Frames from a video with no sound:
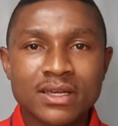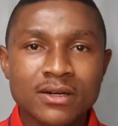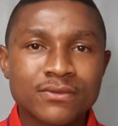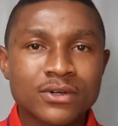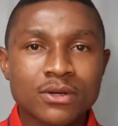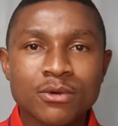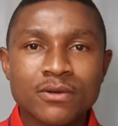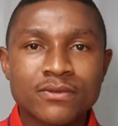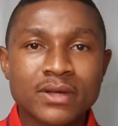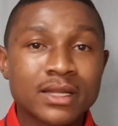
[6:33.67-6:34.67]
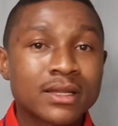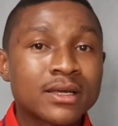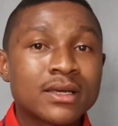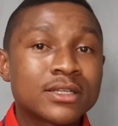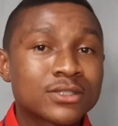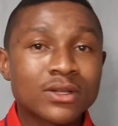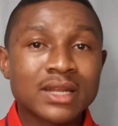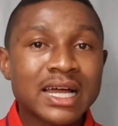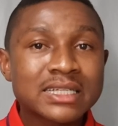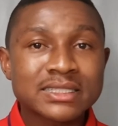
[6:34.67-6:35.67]
girlfriend or boyfriend, it's not
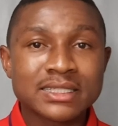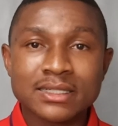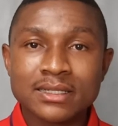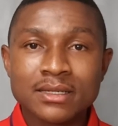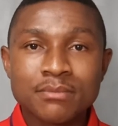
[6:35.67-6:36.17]
lasting.